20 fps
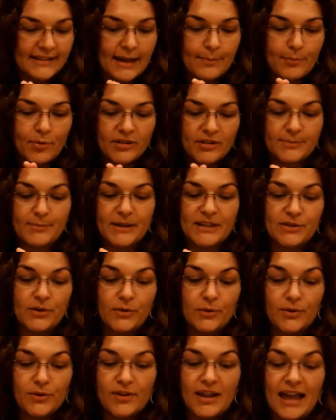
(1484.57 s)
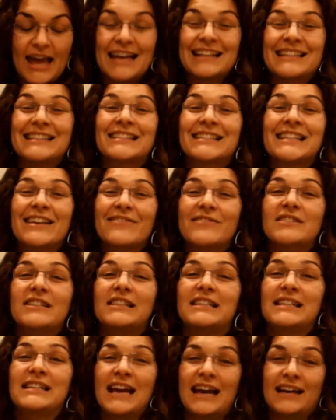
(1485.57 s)
That puts my total at
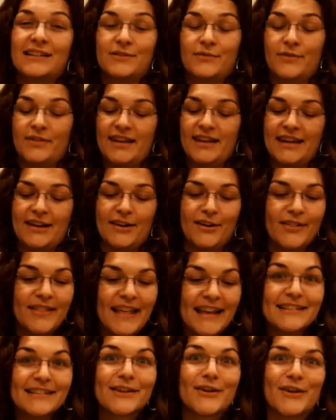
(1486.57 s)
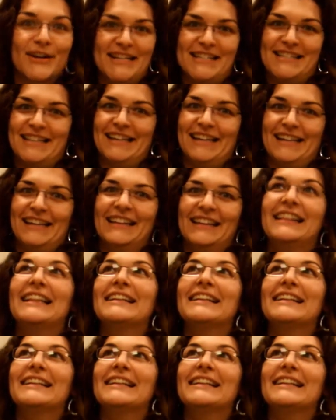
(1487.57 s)
17 hats for the year. That's crazy.